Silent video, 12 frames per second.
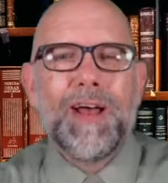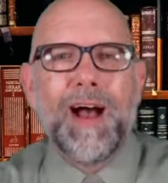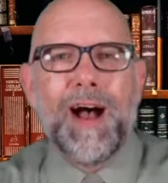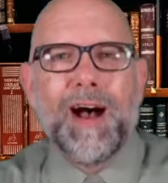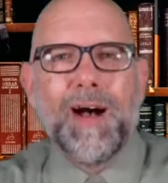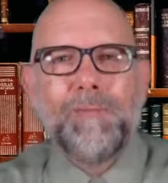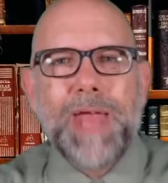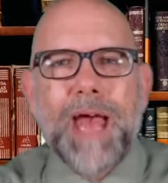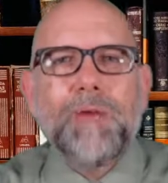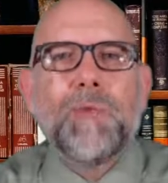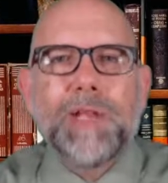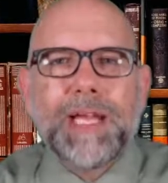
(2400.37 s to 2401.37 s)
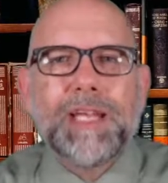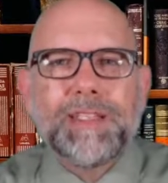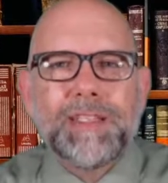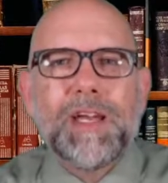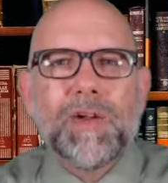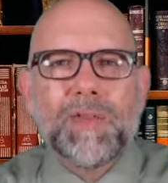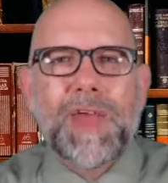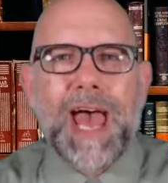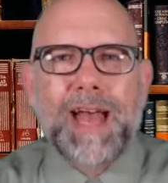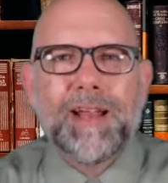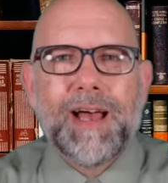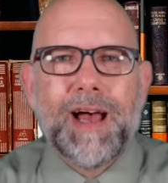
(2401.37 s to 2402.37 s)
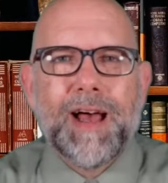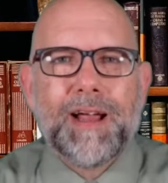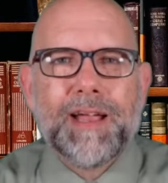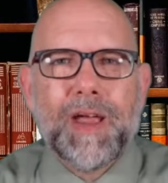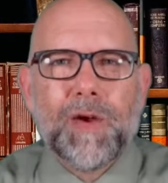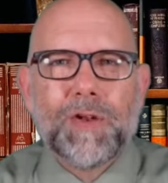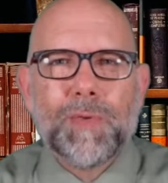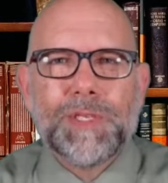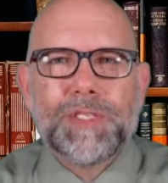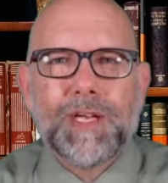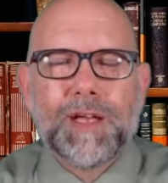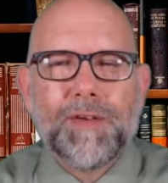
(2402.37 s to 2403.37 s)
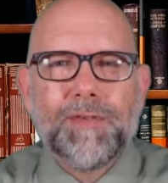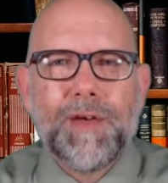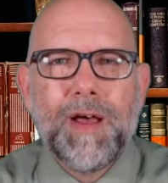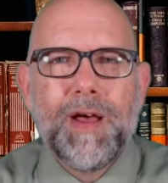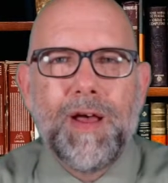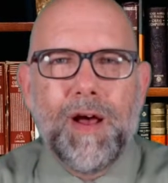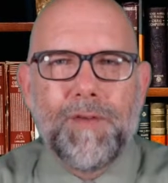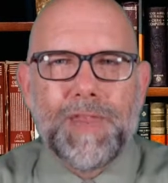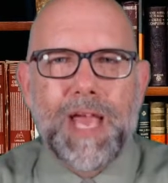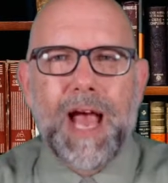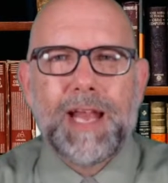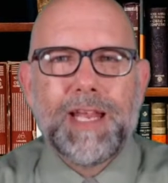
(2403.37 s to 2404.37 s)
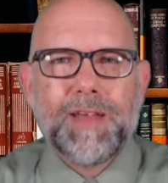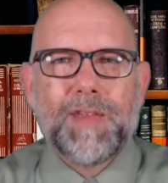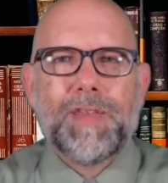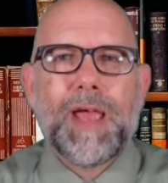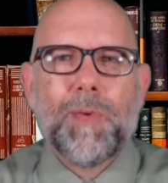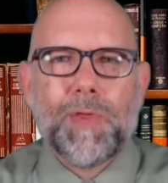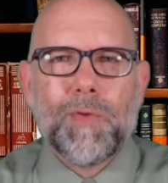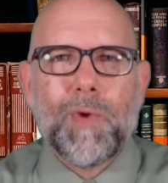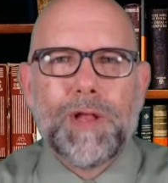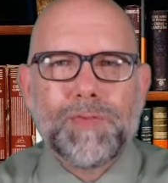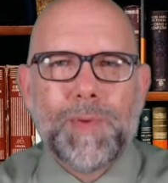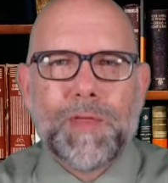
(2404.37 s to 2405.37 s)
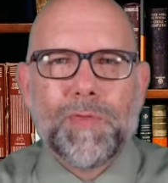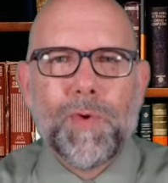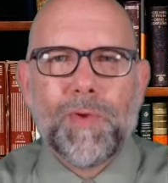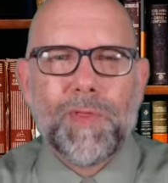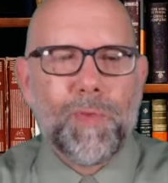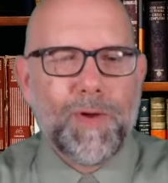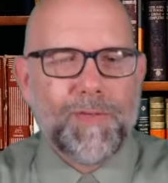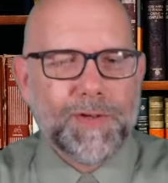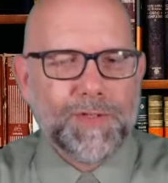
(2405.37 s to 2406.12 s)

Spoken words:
Hadn't really considered that characteristic of the idea that they were the ones being thrown in the river.